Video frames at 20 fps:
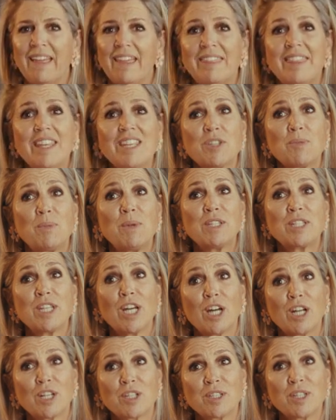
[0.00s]
This
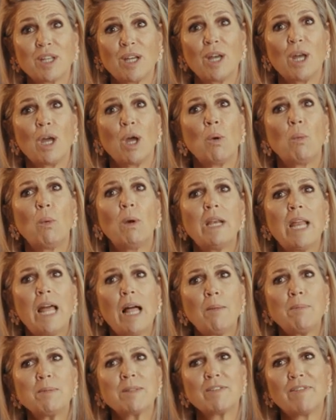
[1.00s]
research will
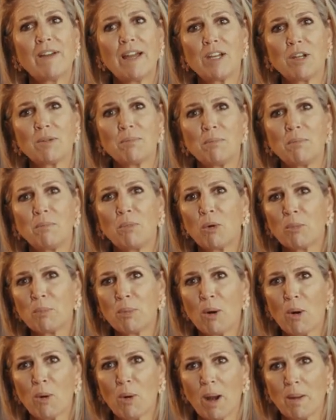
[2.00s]
help develop more
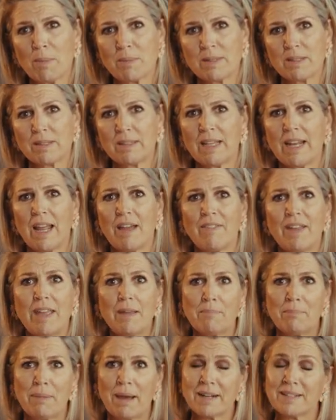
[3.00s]
programs that have
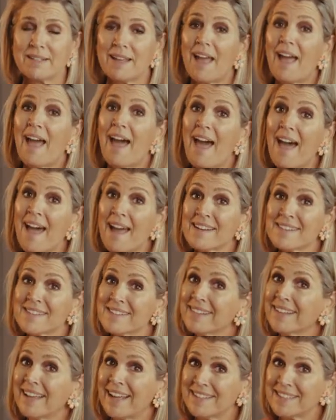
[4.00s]
impact and
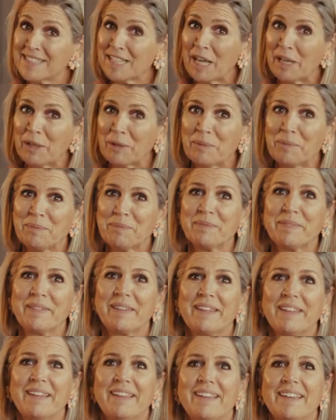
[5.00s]
can scale.
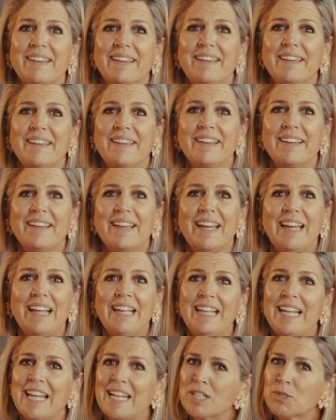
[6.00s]

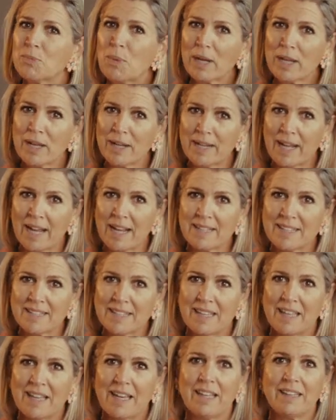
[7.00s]
Let us recognize
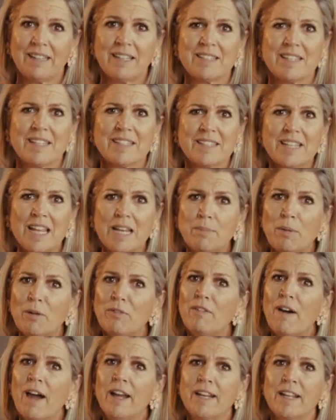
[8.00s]
that sustainable
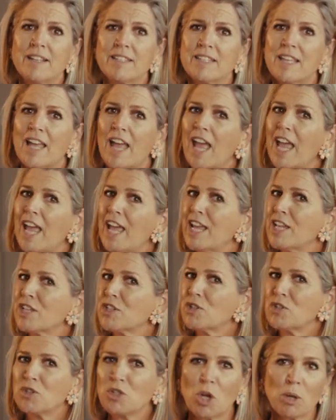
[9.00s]
finance
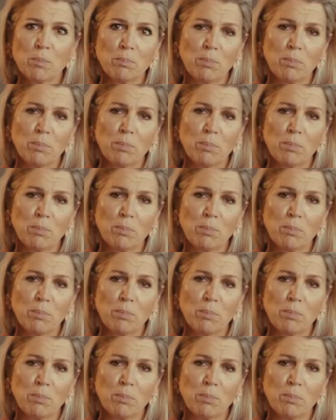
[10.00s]
is not